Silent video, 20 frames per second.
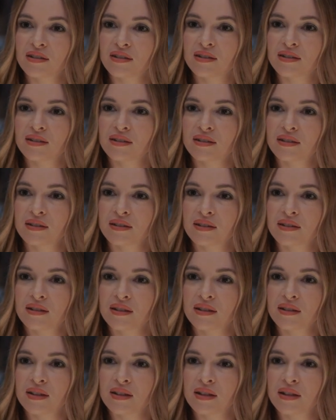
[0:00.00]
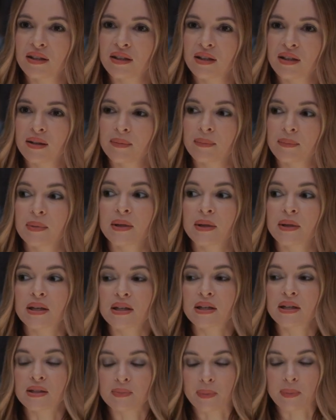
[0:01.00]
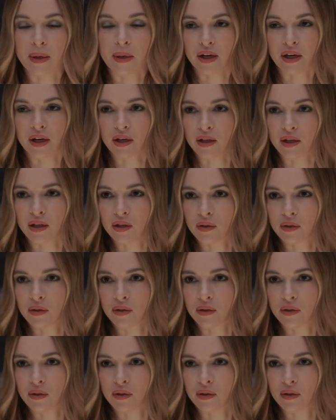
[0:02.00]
It's your turn because all the speed in the world